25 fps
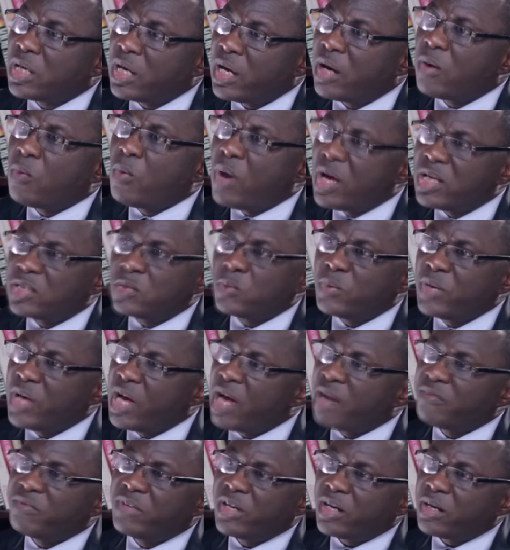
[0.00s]
And once we
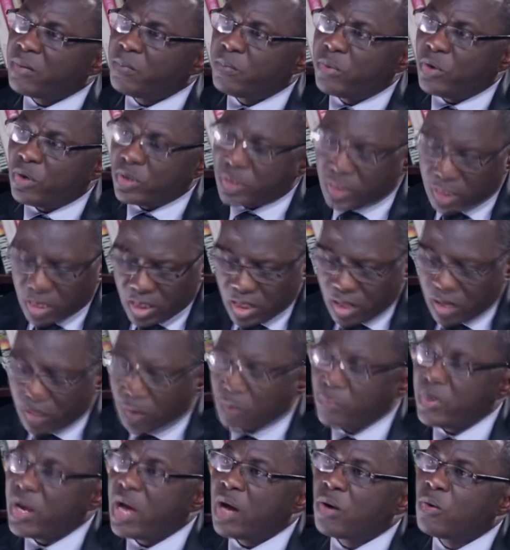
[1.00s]
have the report,
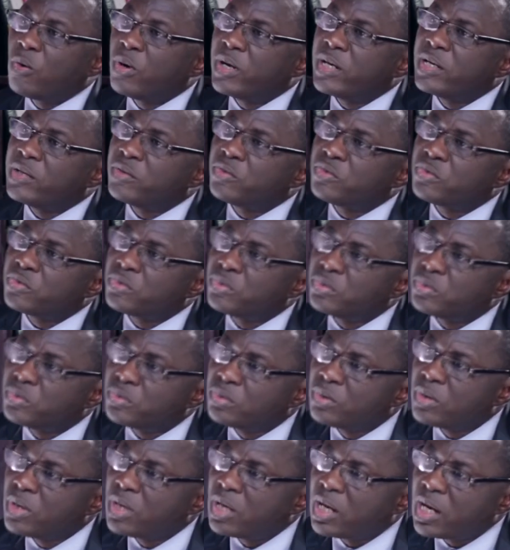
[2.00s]
we are going to
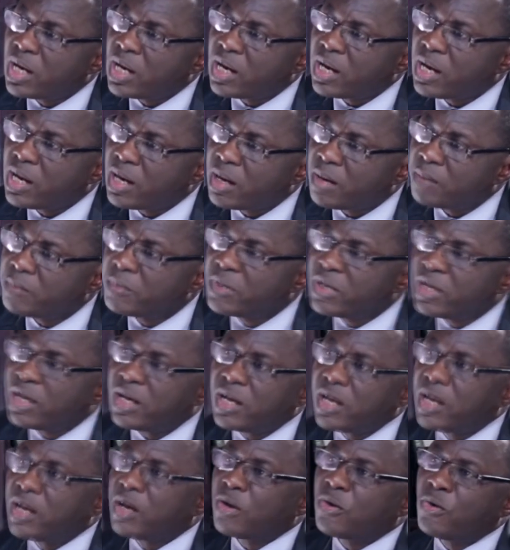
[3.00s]

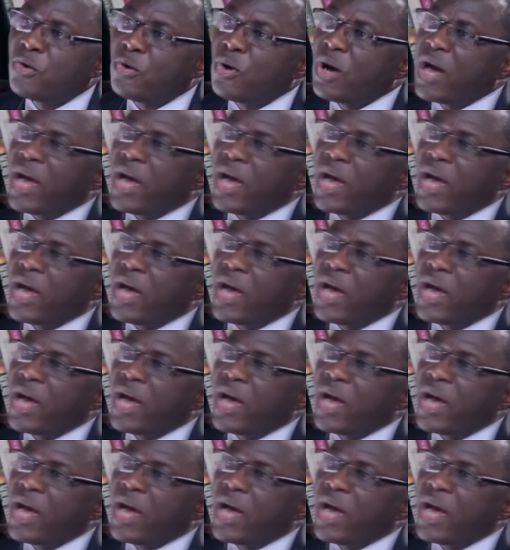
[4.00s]
go